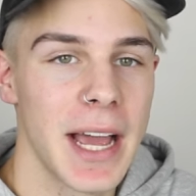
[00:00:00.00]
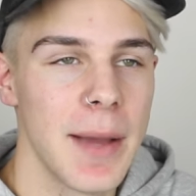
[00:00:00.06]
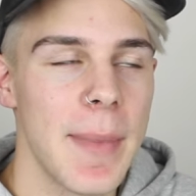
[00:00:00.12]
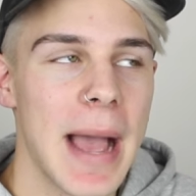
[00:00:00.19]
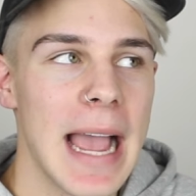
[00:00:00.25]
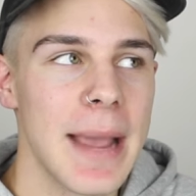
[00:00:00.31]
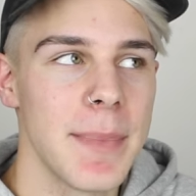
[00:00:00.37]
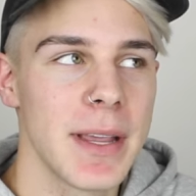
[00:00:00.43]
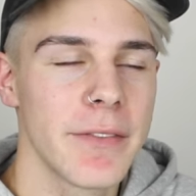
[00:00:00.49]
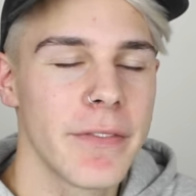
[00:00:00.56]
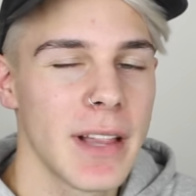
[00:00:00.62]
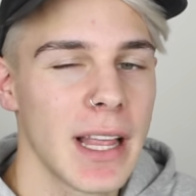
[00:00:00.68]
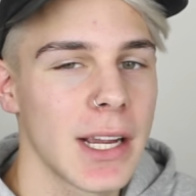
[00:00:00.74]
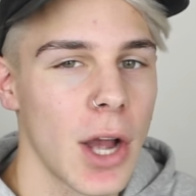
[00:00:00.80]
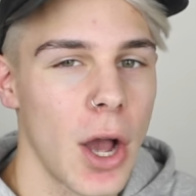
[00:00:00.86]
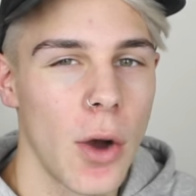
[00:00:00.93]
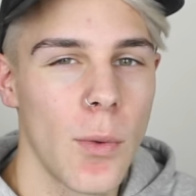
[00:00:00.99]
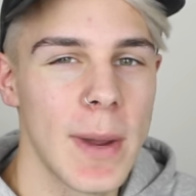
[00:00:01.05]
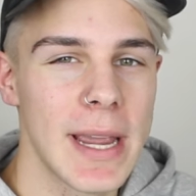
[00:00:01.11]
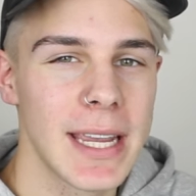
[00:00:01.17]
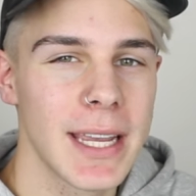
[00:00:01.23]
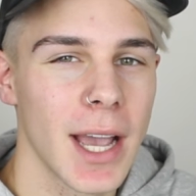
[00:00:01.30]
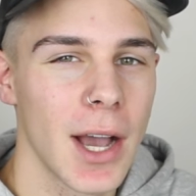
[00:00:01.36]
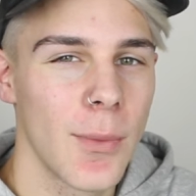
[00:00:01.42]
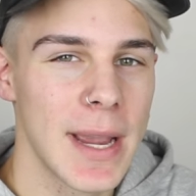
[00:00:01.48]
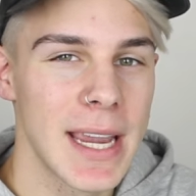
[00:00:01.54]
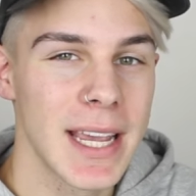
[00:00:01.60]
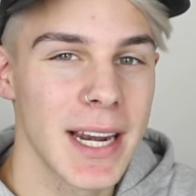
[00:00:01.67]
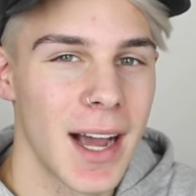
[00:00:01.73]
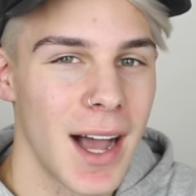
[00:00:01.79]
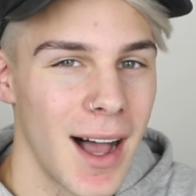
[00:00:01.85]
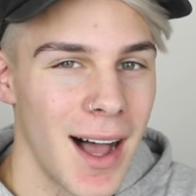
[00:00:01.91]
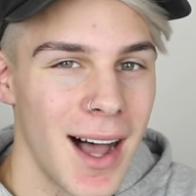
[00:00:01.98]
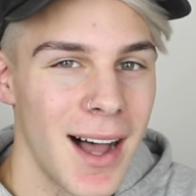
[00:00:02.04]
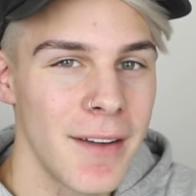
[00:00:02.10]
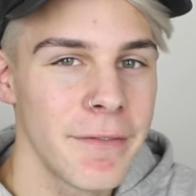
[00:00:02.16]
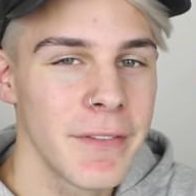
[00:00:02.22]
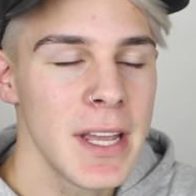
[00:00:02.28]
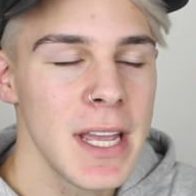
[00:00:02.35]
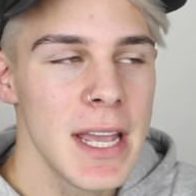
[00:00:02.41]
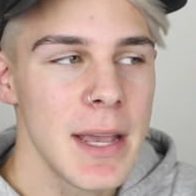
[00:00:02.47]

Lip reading: I'm aiming for like a week and a half.